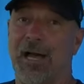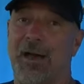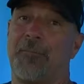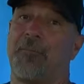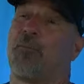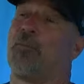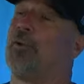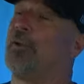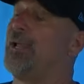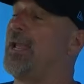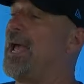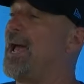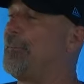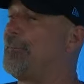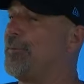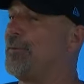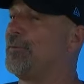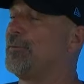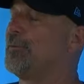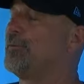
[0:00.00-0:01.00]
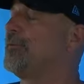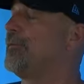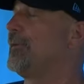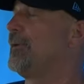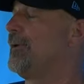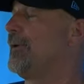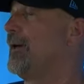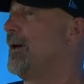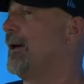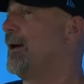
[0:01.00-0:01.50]
I'm really happy with
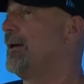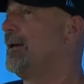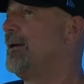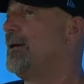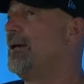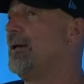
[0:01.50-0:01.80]
the, uh,